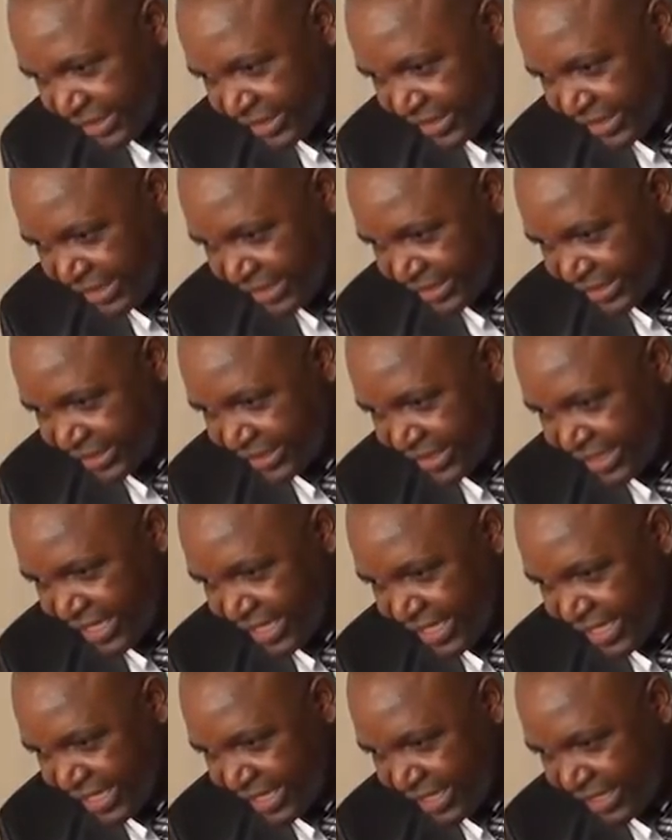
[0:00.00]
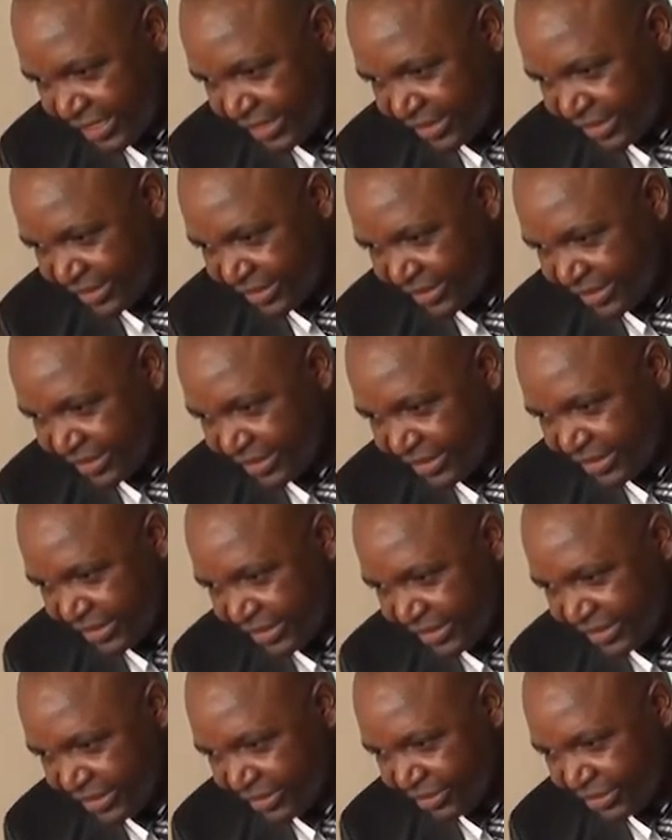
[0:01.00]
yes.
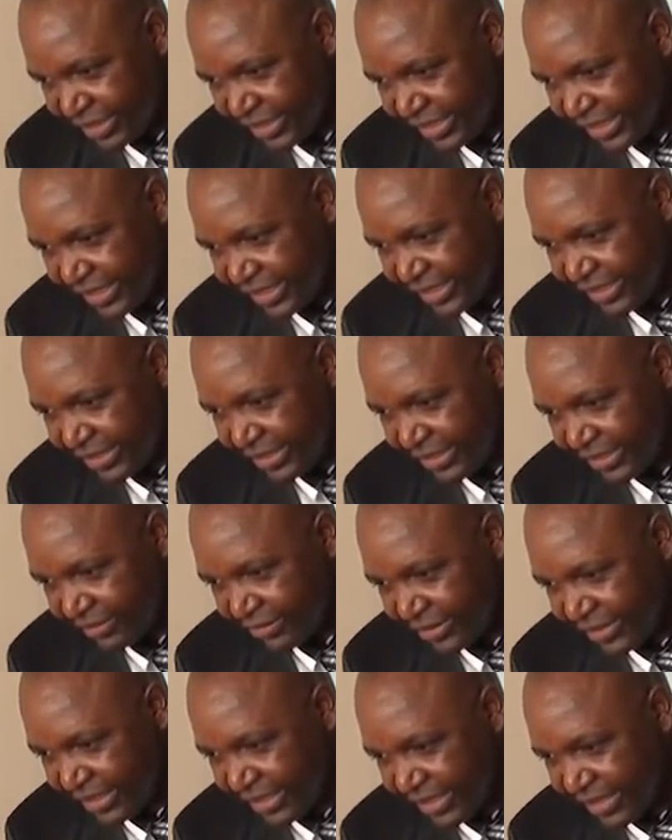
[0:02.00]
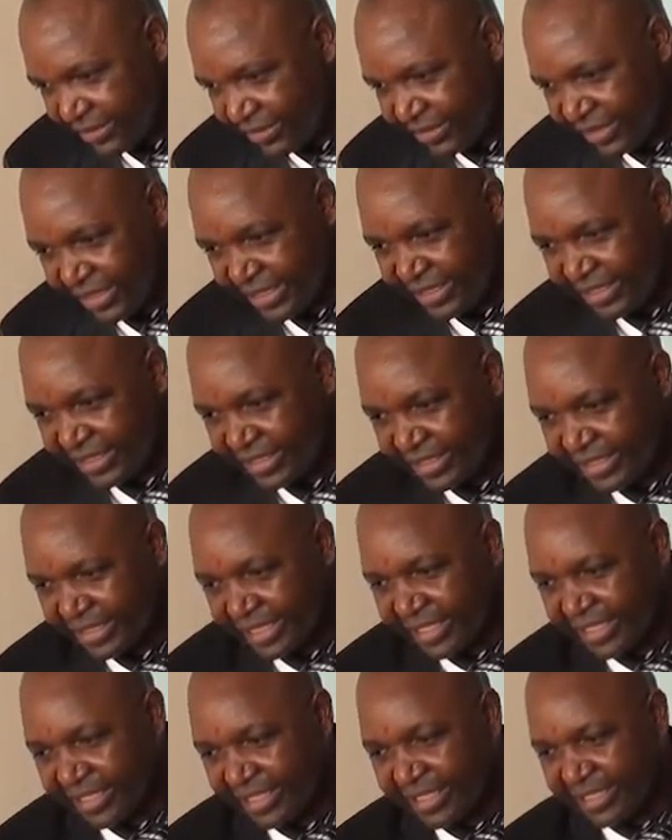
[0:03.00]
You see, on
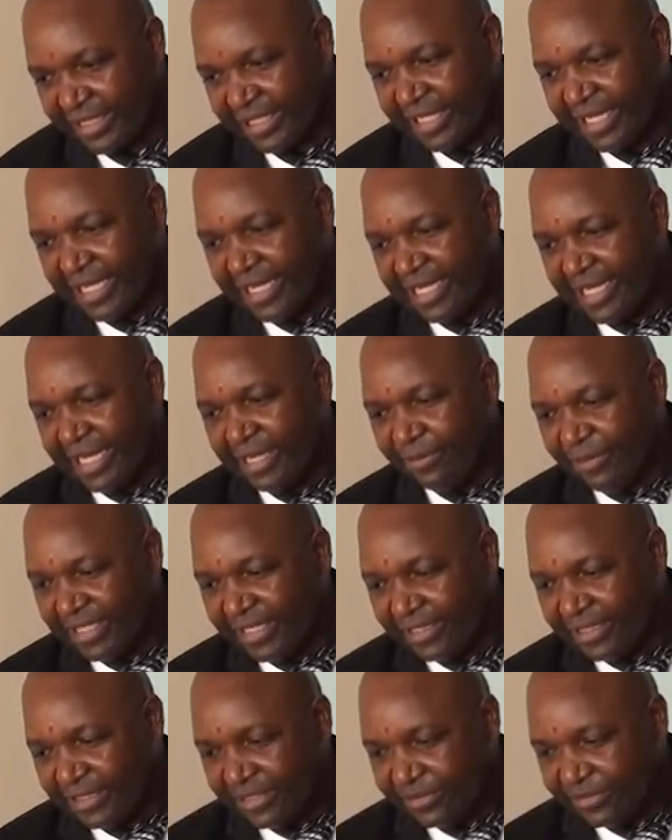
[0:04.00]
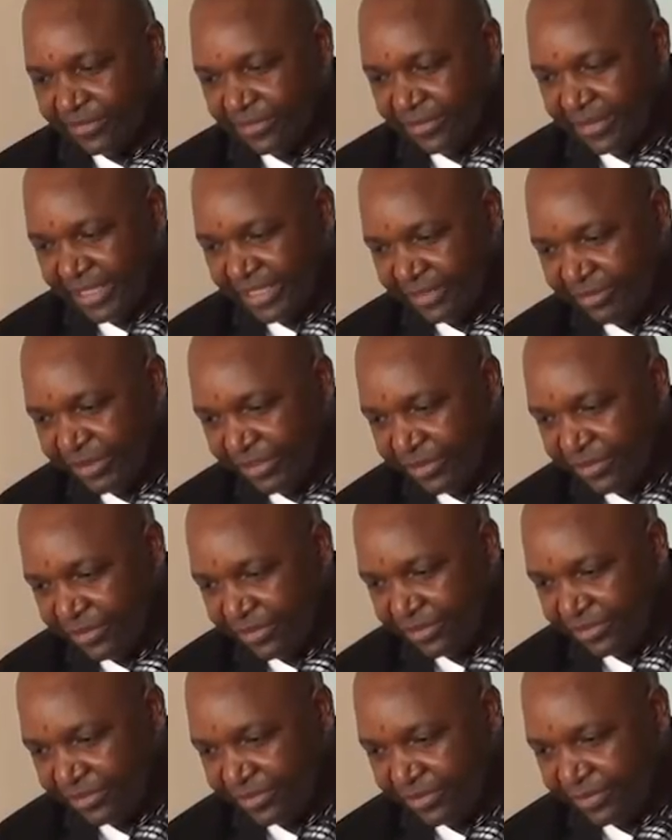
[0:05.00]
literature, I wanted to let me
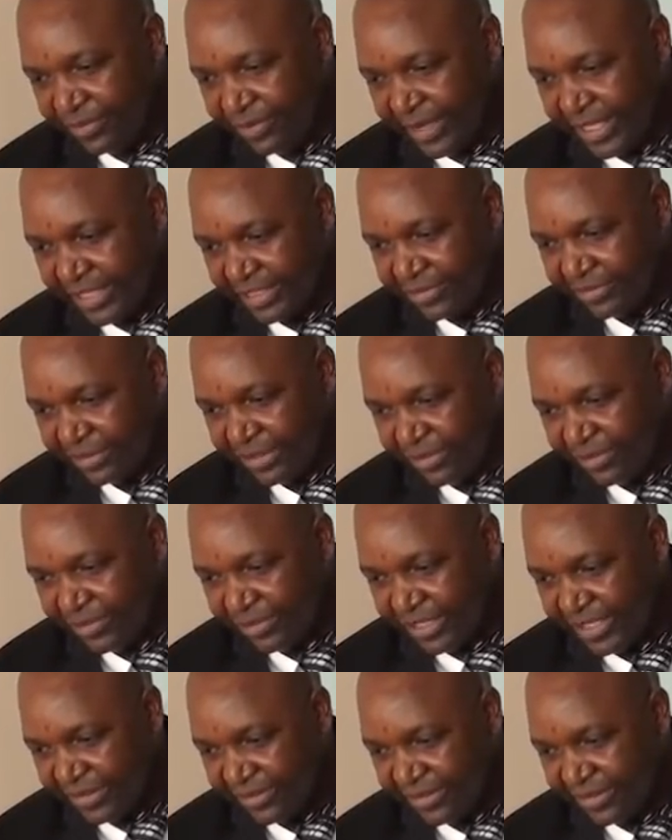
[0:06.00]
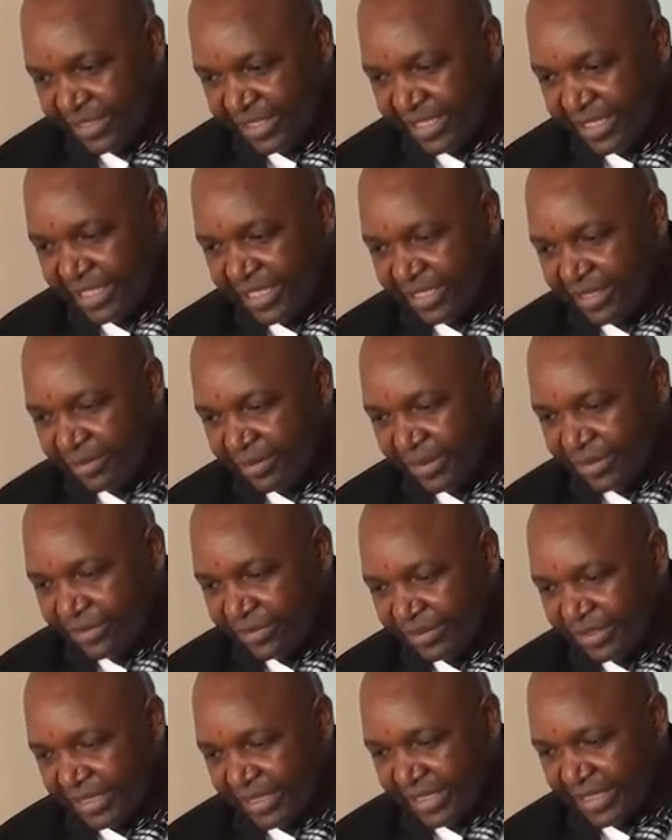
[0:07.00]
go back to the model
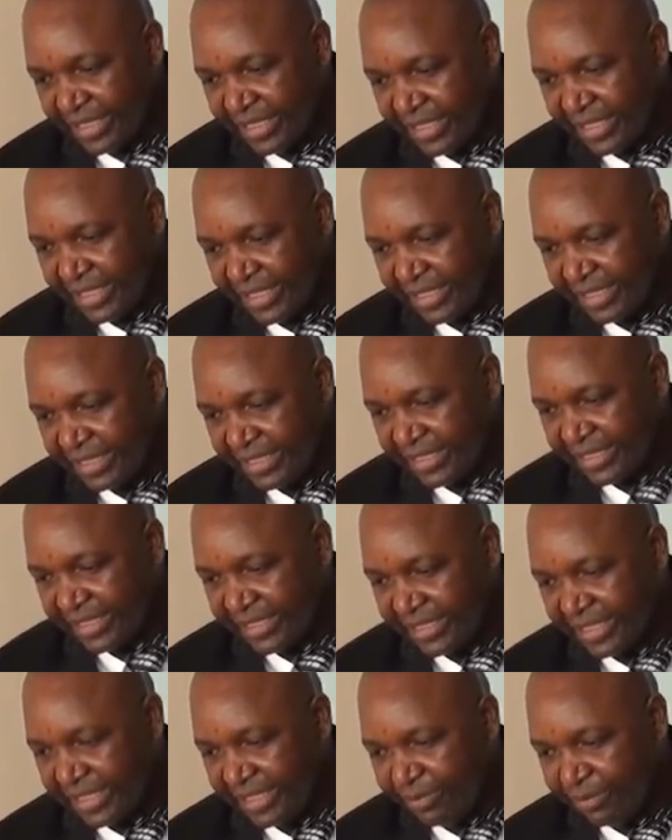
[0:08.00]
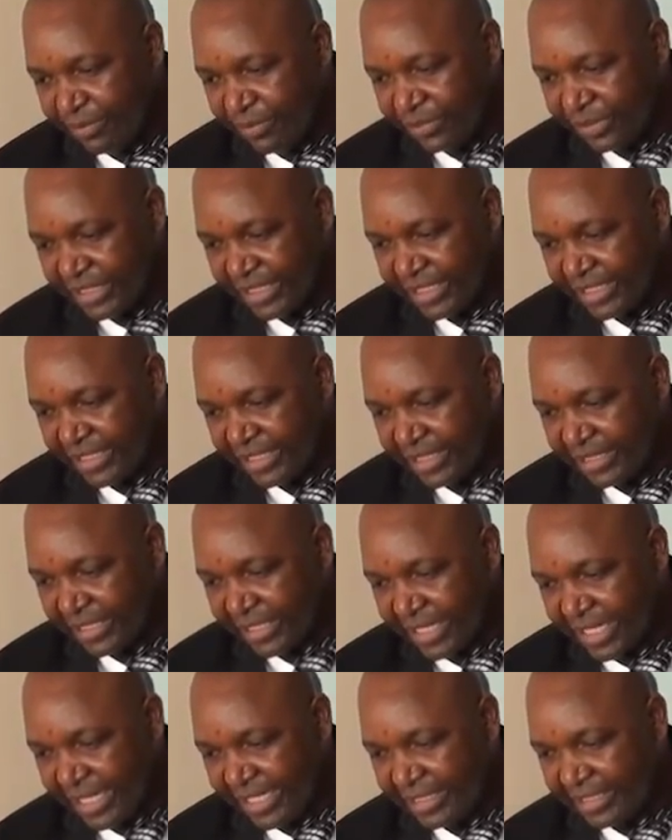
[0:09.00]
because this is important.
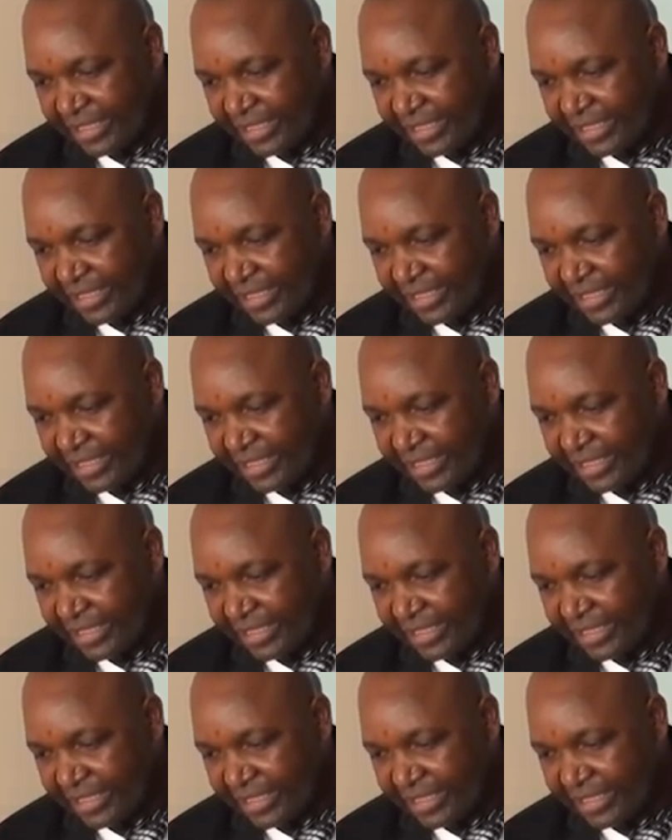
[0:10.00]
I